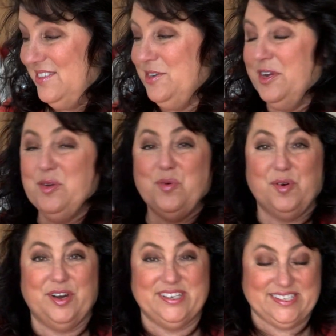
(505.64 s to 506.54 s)
during
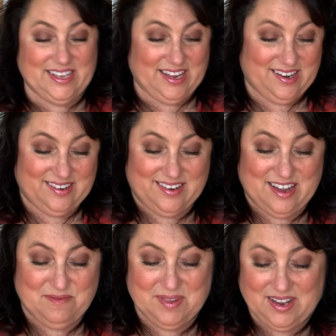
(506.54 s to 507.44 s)
quarantine?
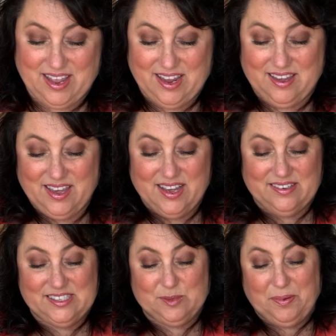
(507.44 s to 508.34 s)
I've been like
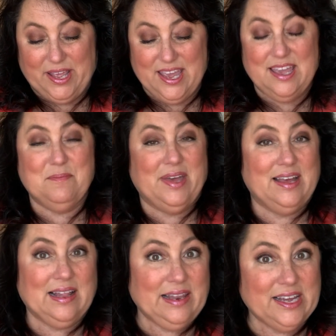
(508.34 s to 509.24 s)
displaying
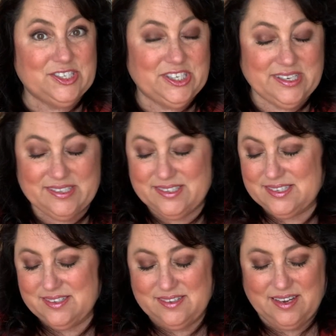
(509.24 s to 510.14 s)
my
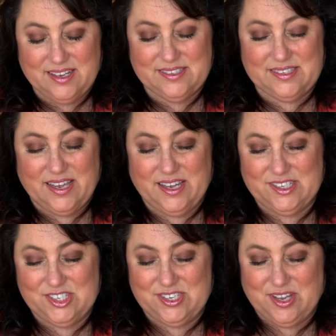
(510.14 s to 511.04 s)
collections and
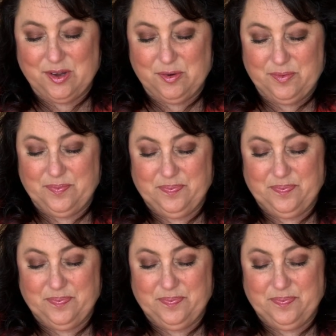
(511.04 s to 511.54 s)
such. So